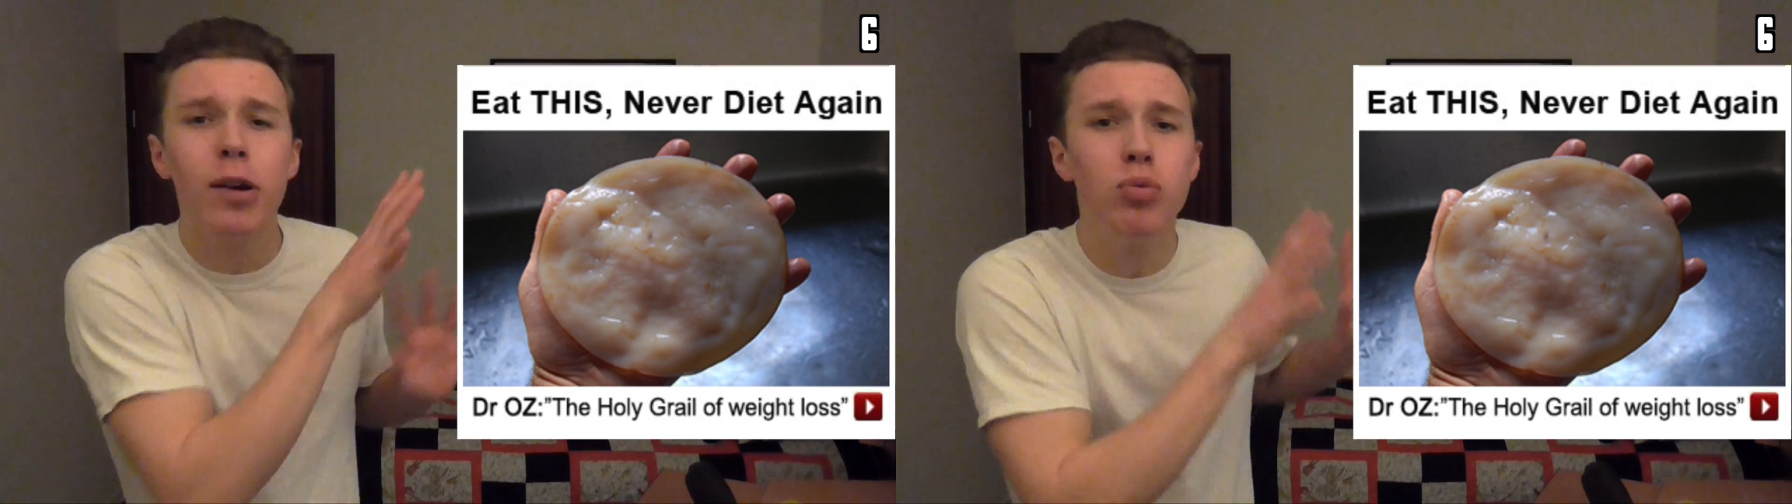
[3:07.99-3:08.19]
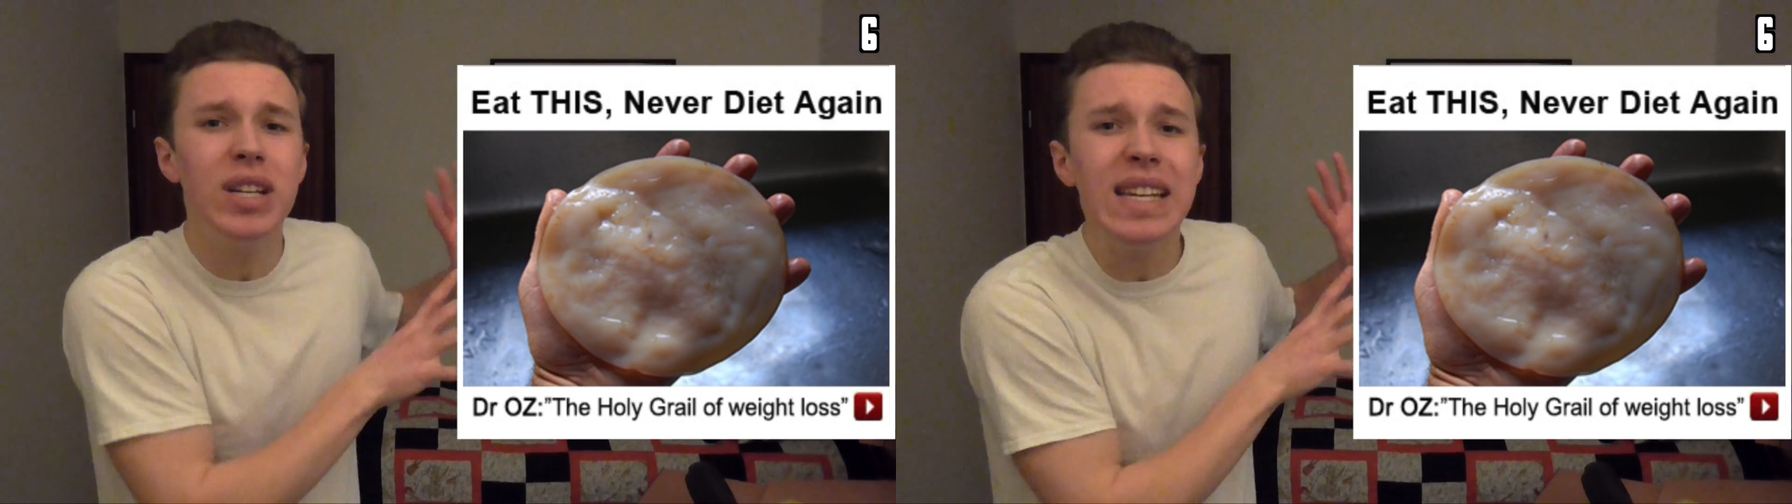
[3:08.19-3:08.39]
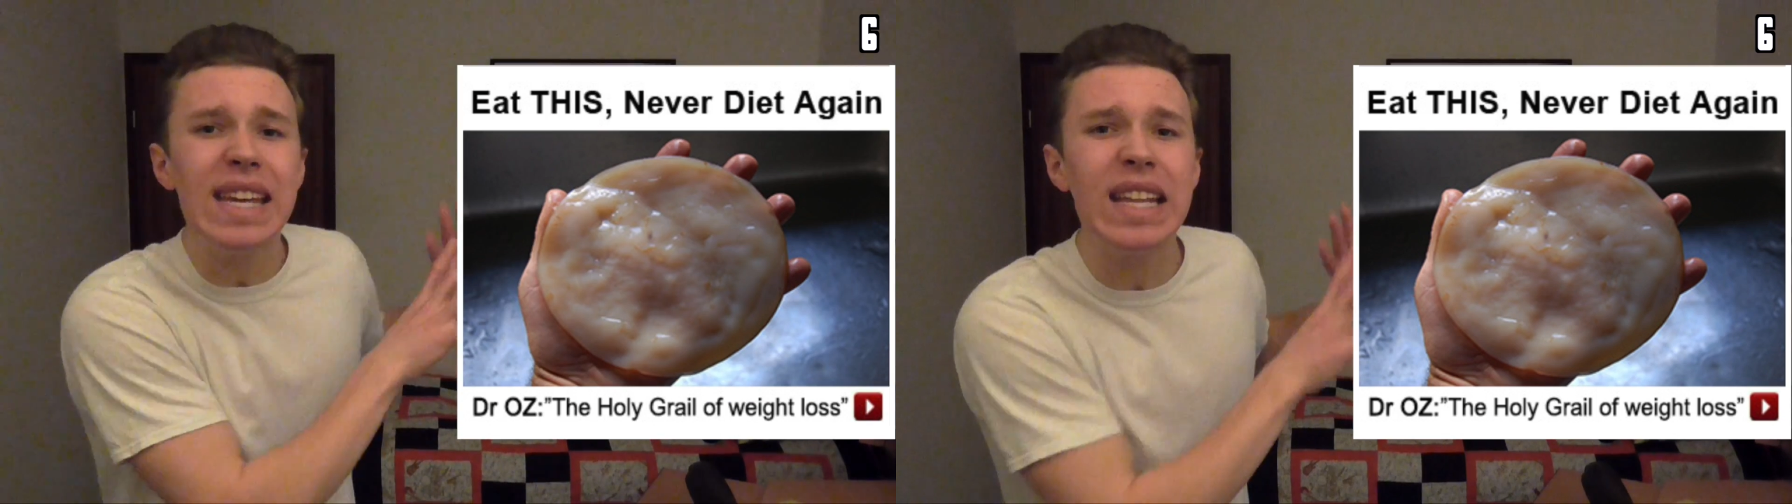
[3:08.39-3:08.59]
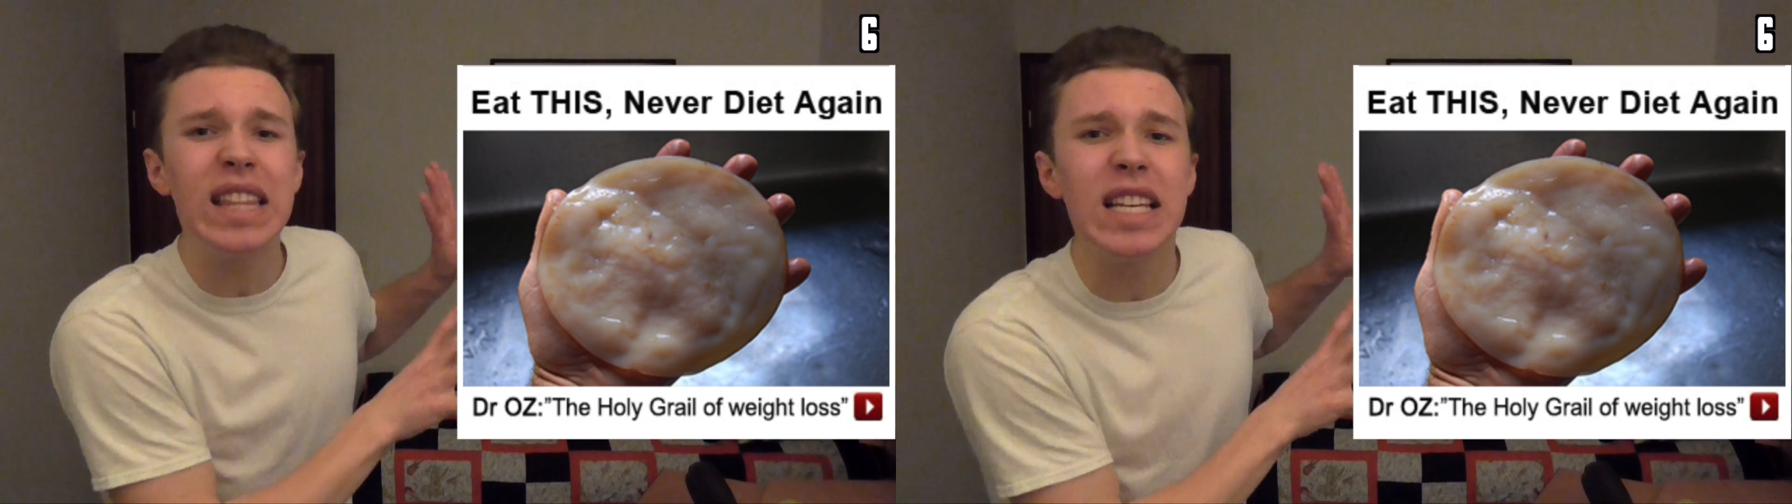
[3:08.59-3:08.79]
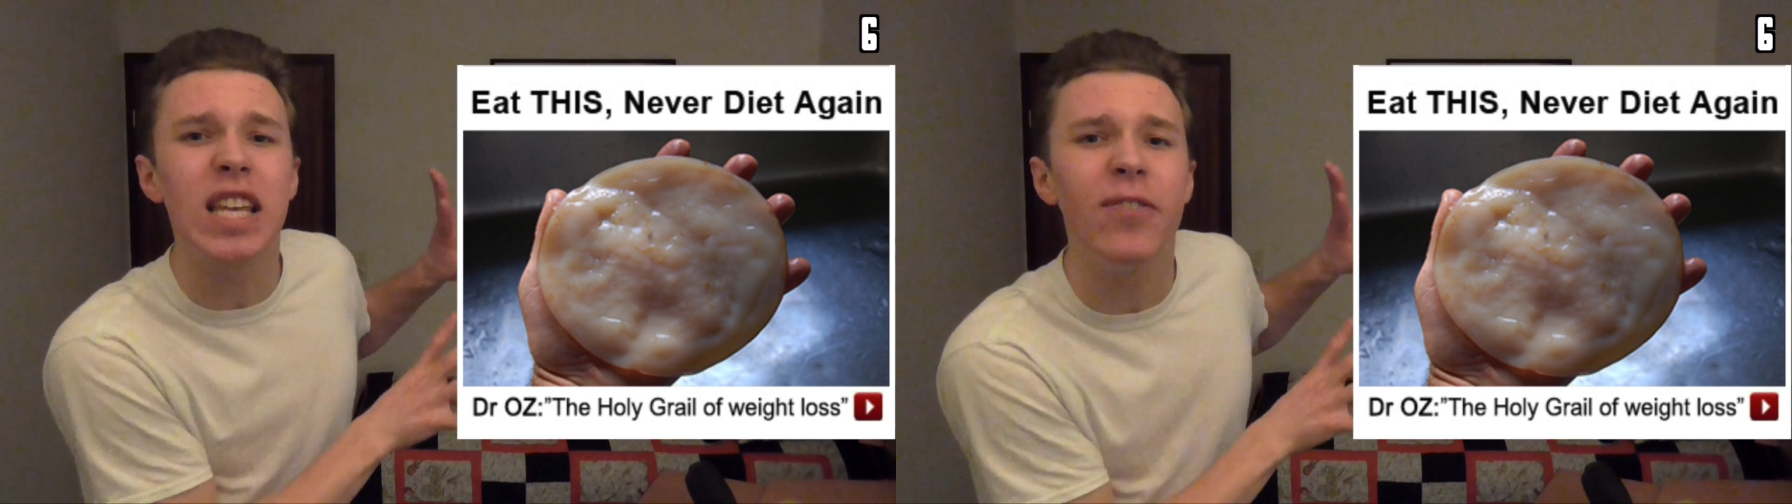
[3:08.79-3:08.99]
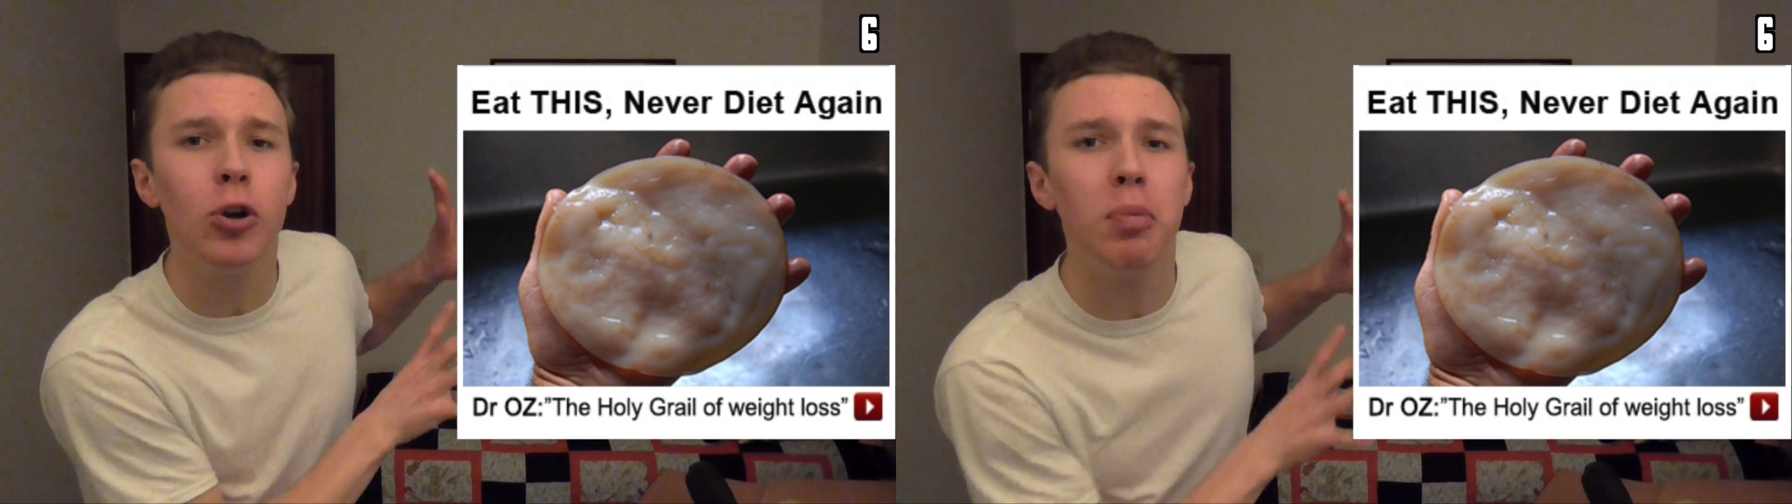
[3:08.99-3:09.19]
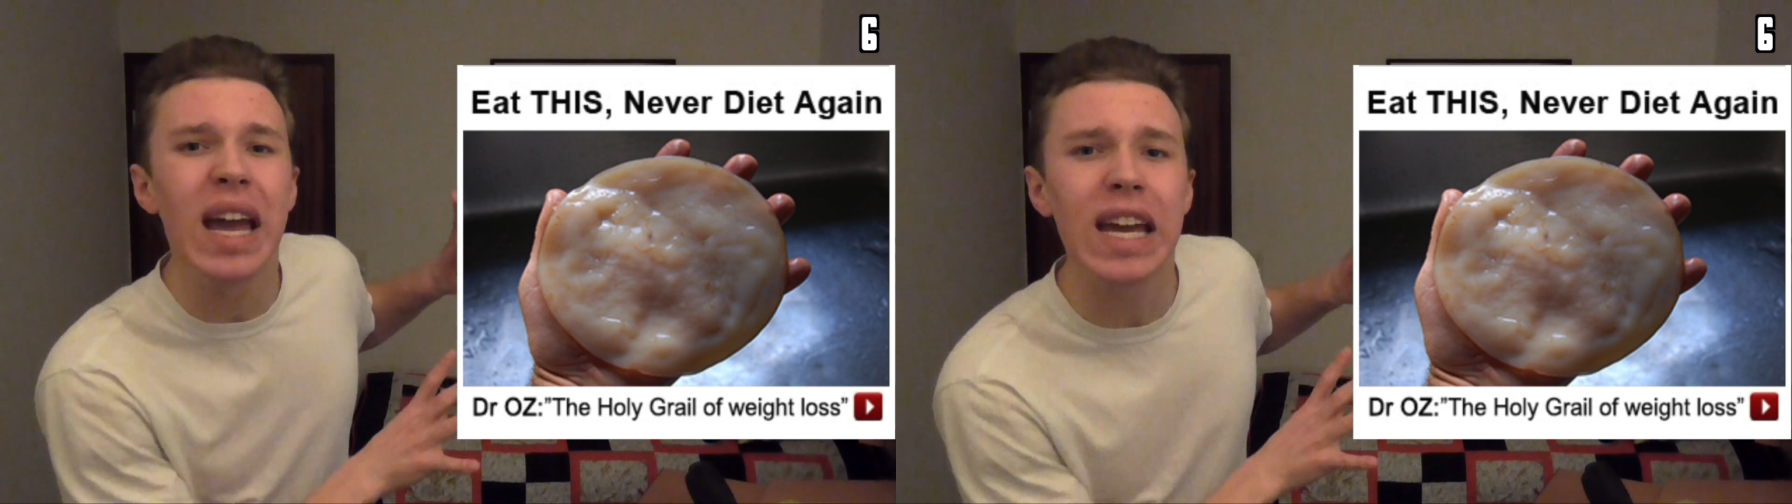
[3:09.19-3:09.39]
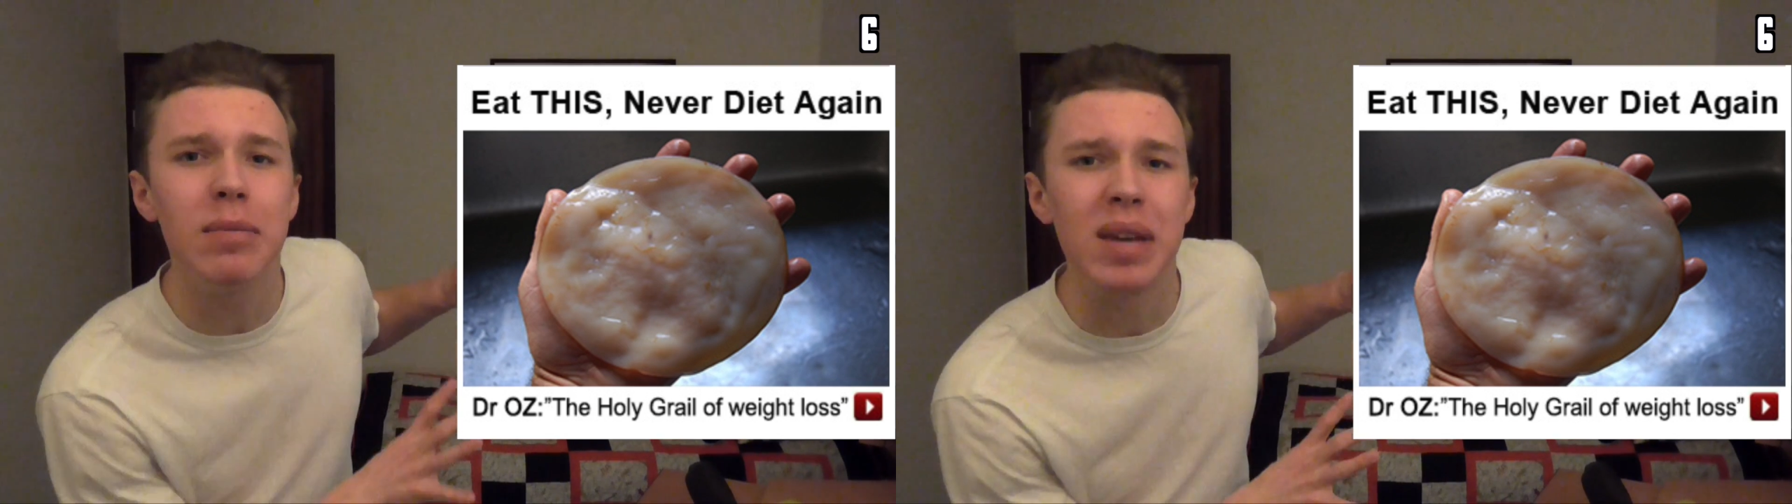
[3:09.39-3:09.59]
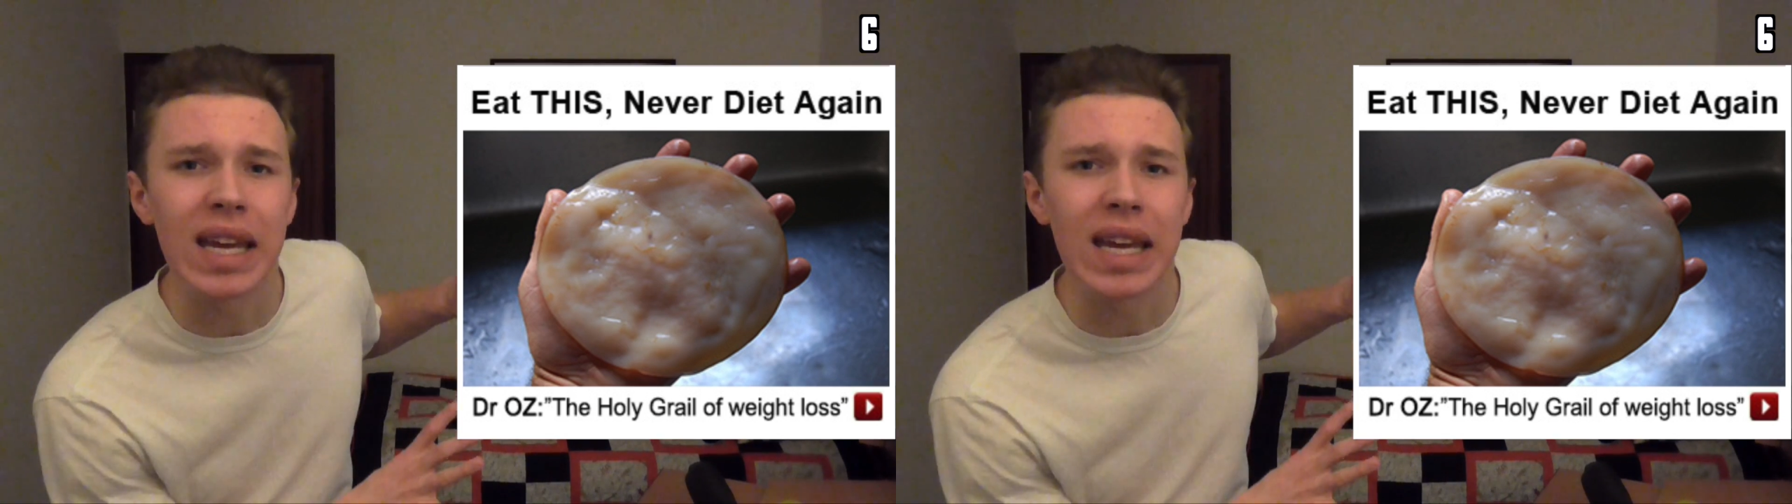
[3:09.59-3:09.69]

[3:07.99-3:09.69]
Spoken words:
I wouldn't eat this if you paid